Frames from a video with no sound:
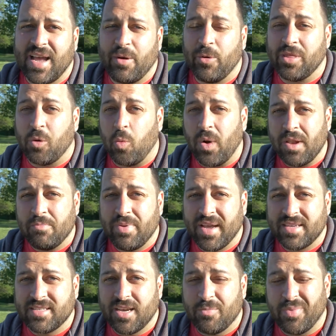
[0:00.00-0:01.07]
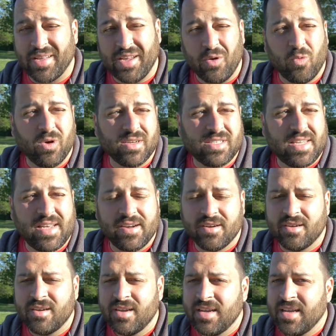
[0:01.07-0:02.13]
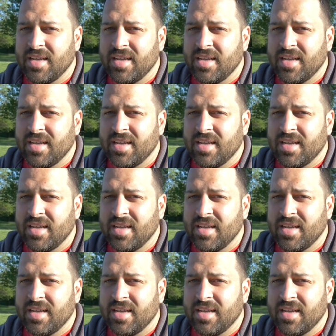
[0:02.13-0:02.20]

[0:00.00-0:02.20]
when the wind picks up like it was here,